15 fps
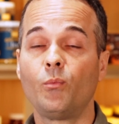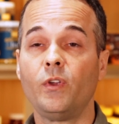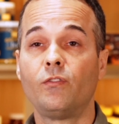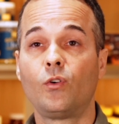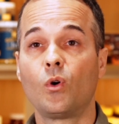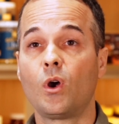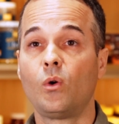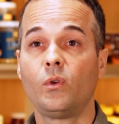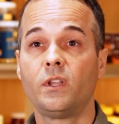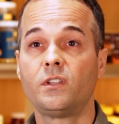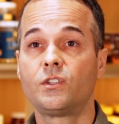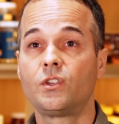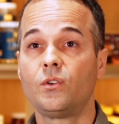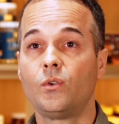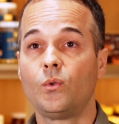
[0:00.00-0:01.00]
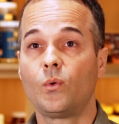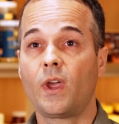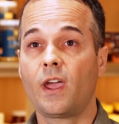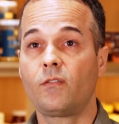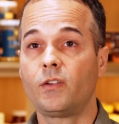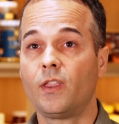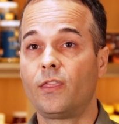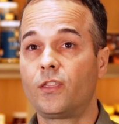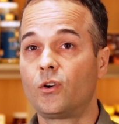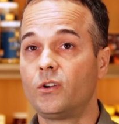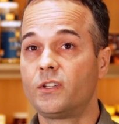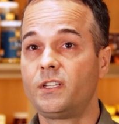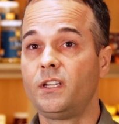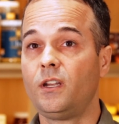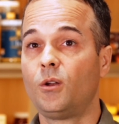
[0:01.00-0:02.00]
We've grown into having
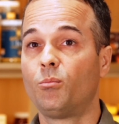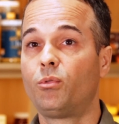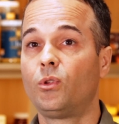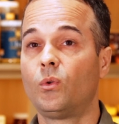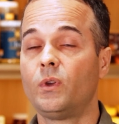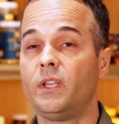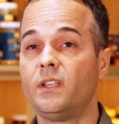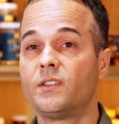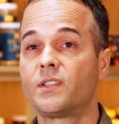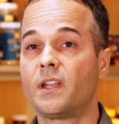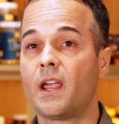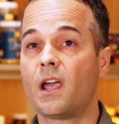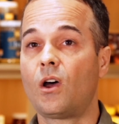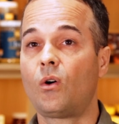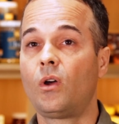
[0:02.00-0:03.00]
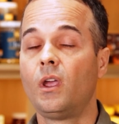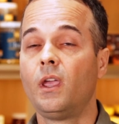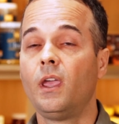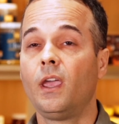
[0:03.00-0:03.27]
13 employees now,